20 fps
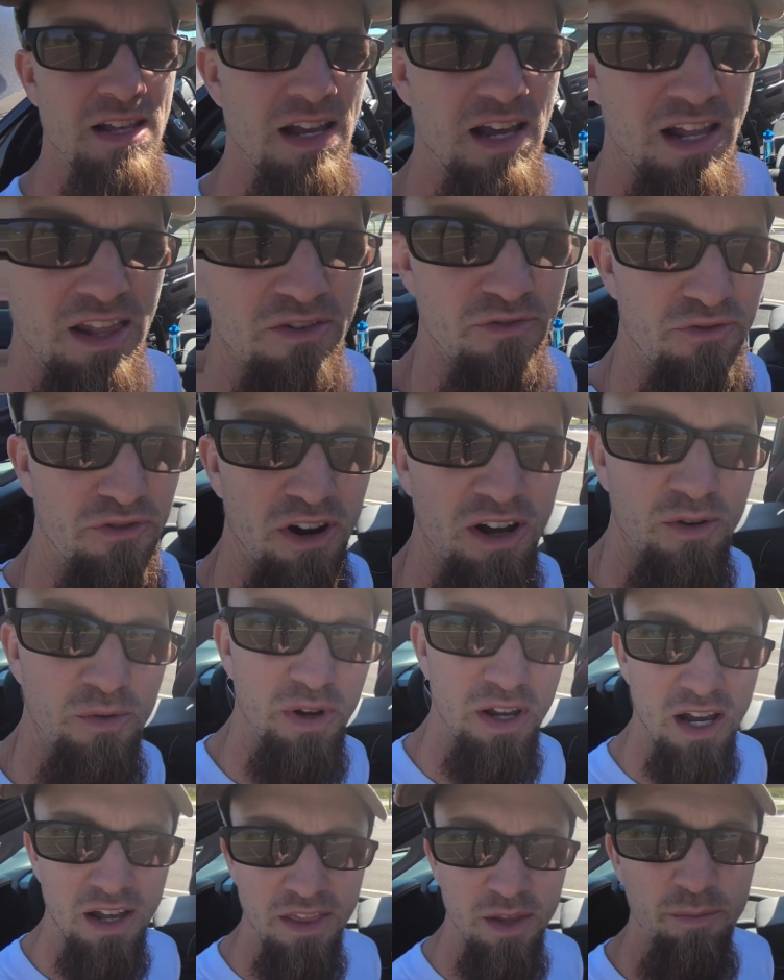In the front we
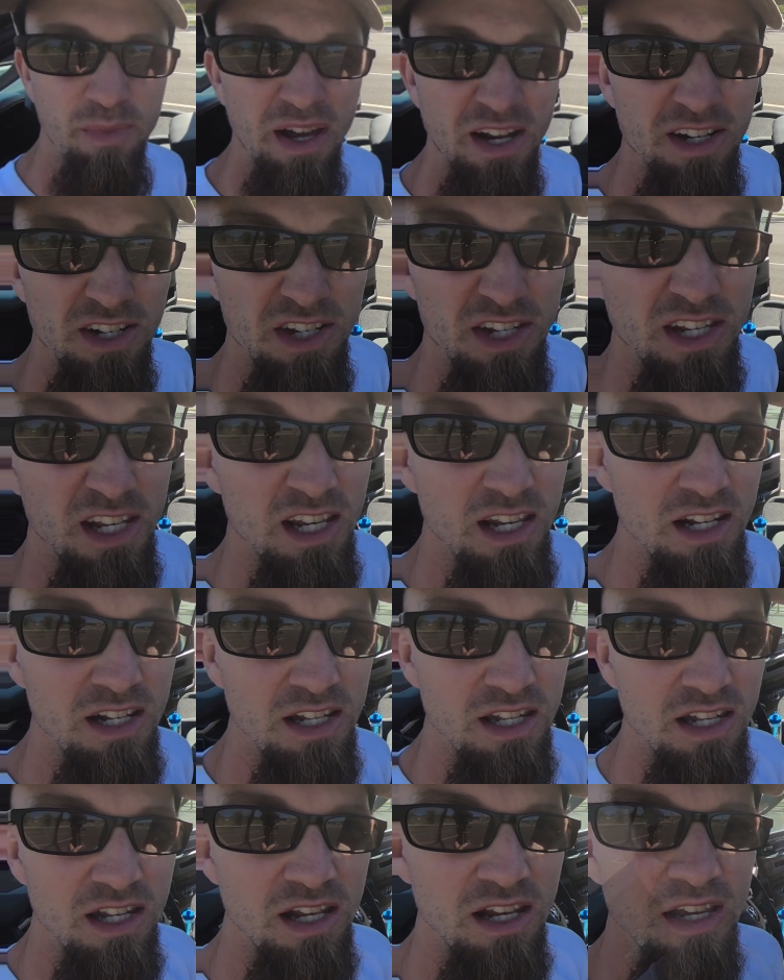got the bench
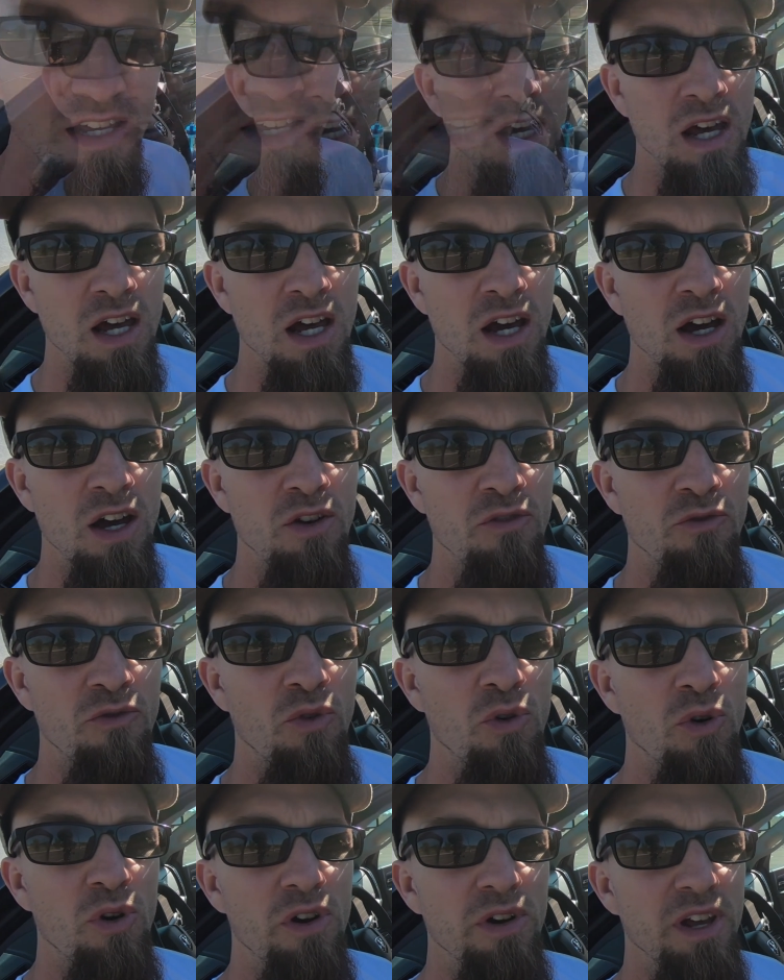seat
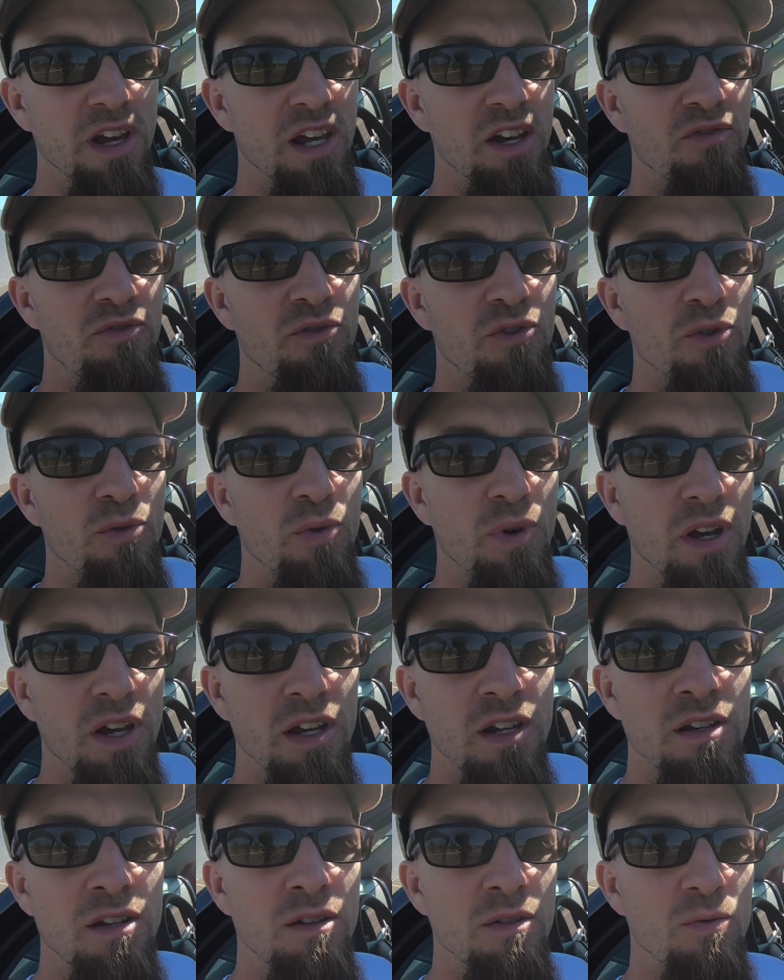for if or
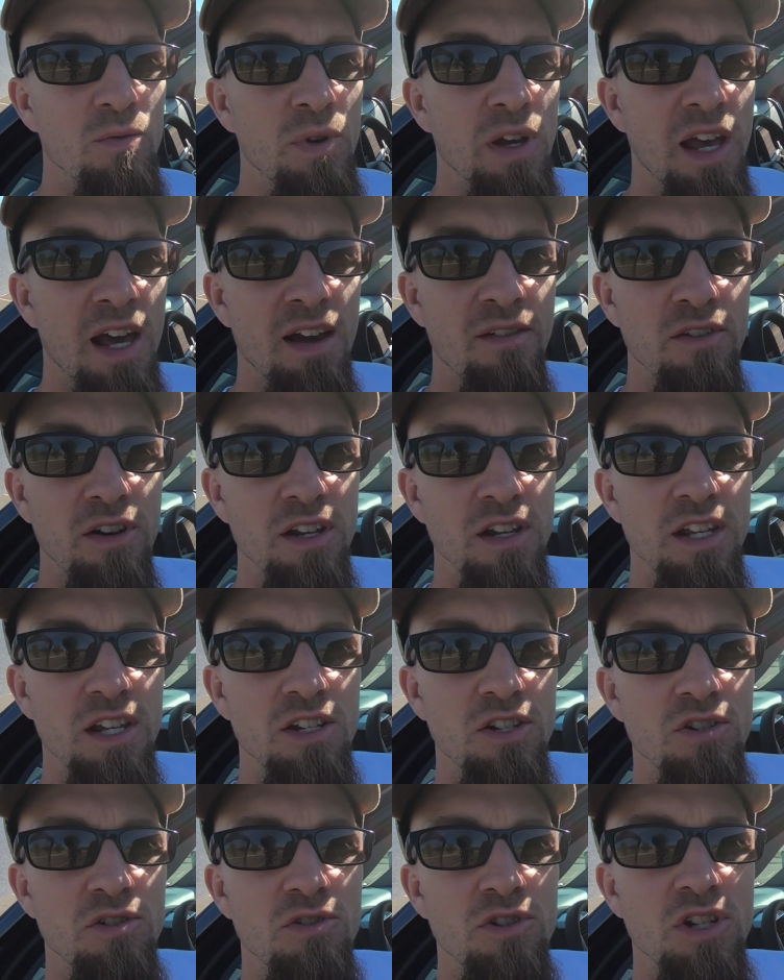when we have an
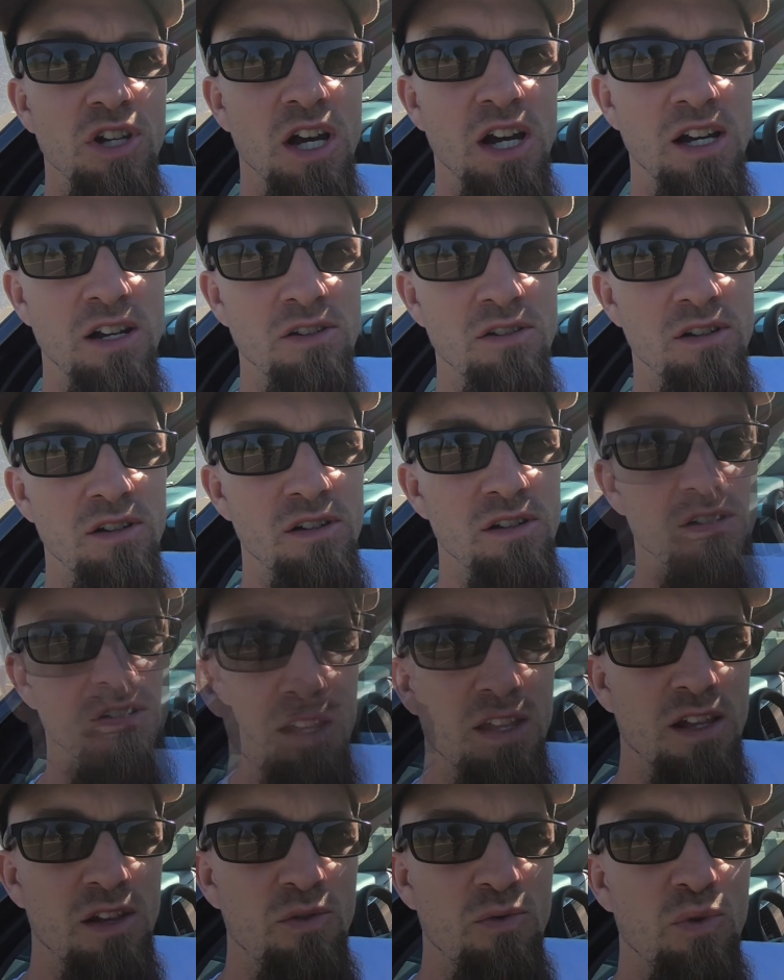additional child,
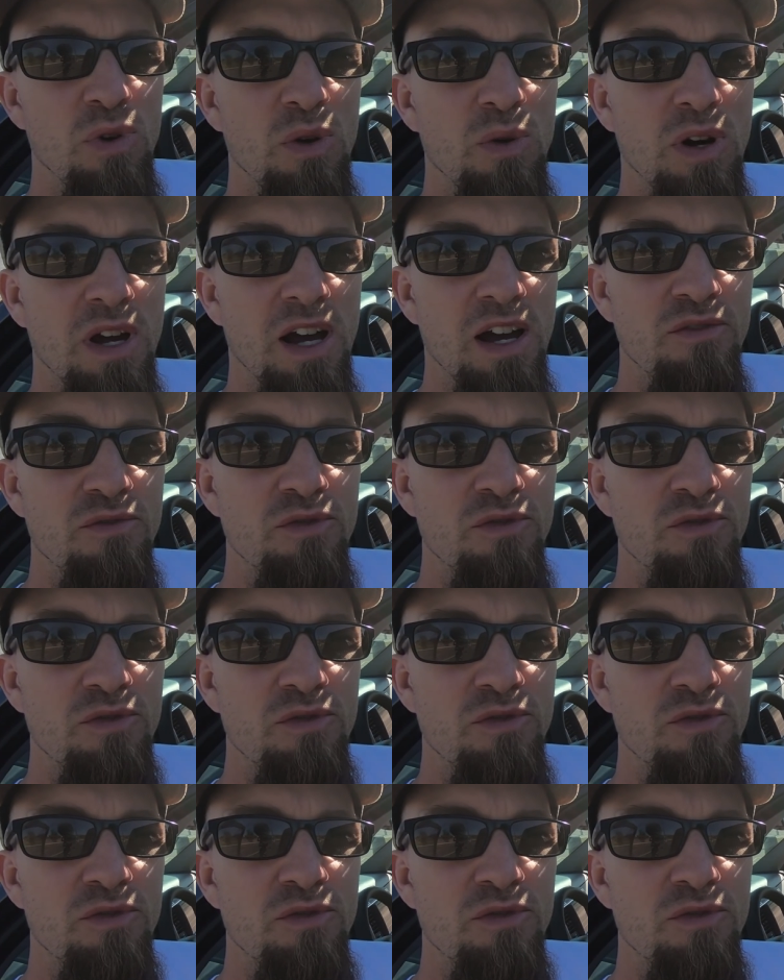we will have